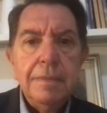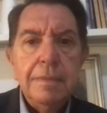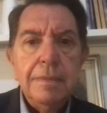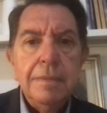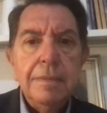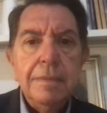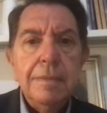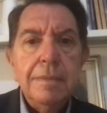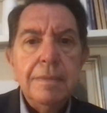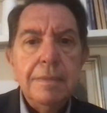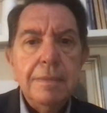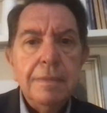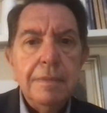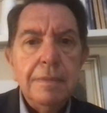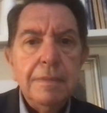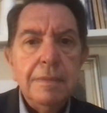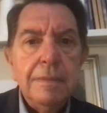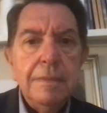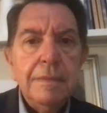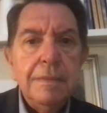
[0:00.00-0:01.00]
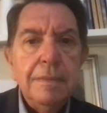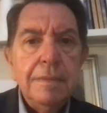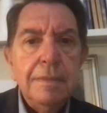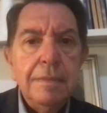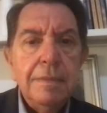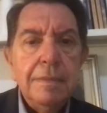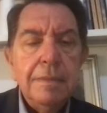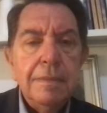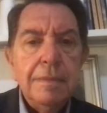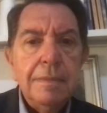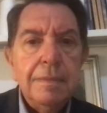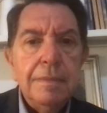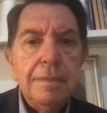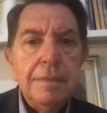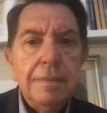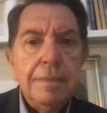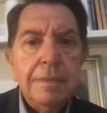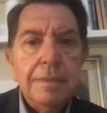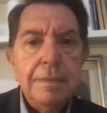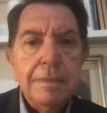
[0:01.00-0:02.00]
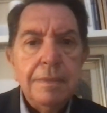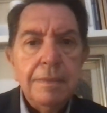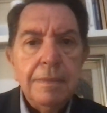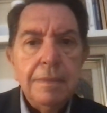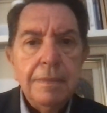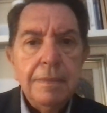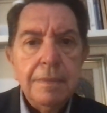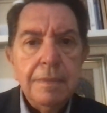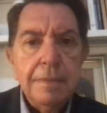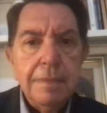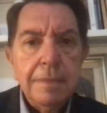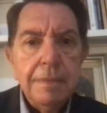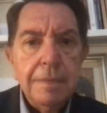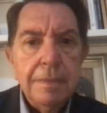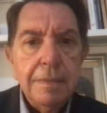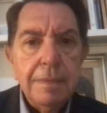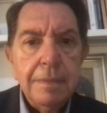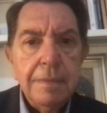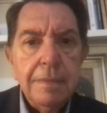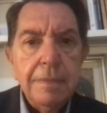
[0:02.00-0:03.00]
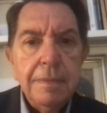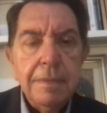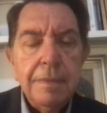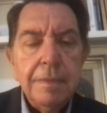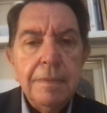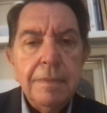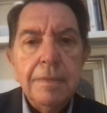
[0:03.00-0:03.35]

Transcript: This person isn't speaking.